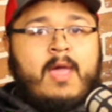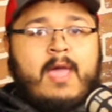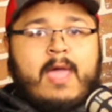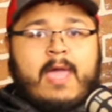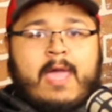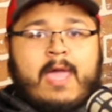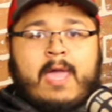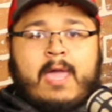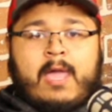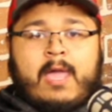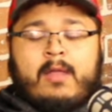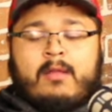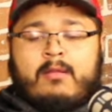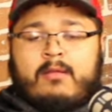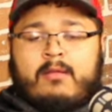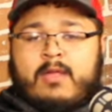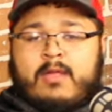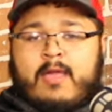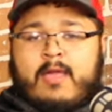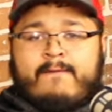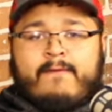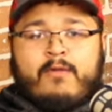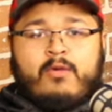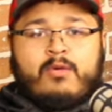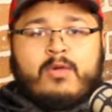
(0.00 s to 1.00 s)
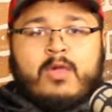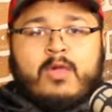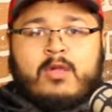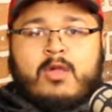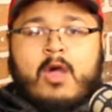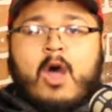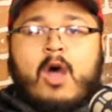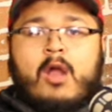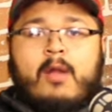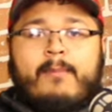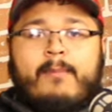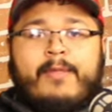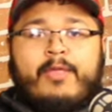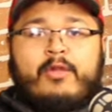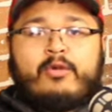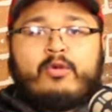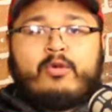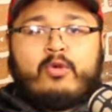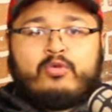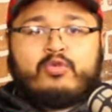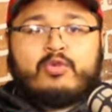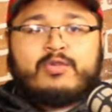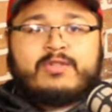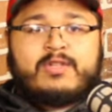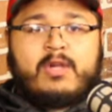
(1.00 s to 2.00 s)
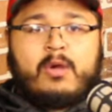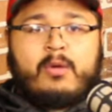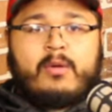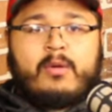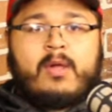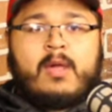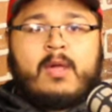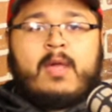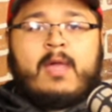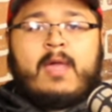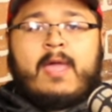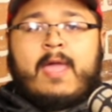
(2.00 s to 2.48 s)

And if you get caught up in the neutral zone